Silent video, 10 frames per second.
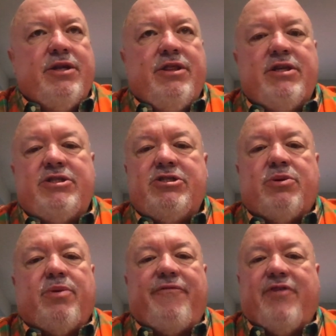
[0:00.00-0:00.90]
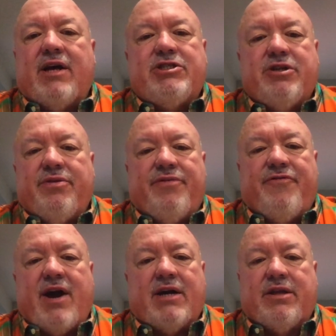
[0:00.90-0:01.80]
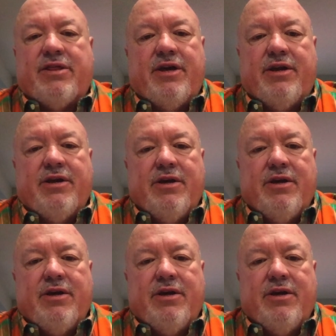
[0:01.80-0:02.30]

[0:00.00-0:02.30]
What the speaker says: this is a reflection of the fact that